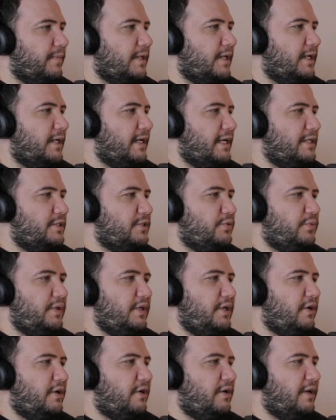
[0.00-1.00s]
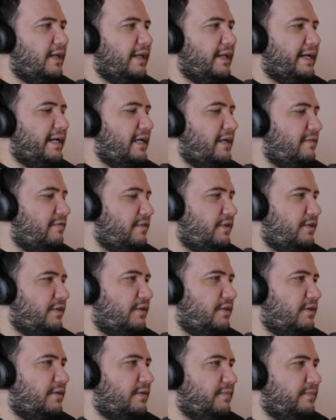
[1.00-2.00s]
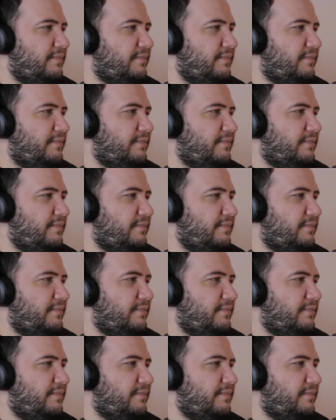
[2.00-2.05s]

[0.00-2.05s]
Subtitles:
Guys, we are live here.